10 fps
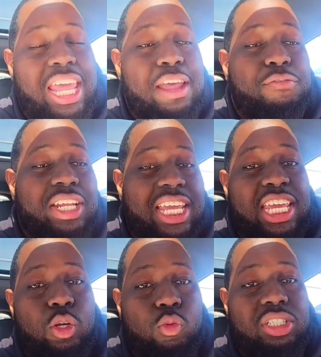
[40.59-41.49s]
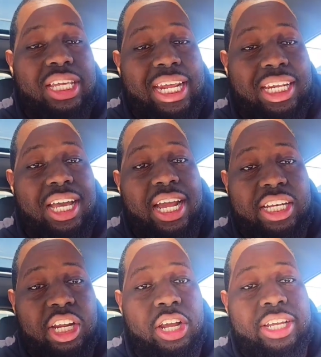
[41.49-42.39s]
if the Eagles did cut
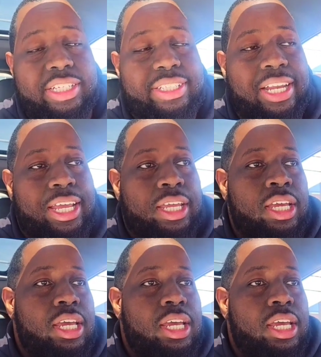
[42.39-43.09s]
Darius Slay.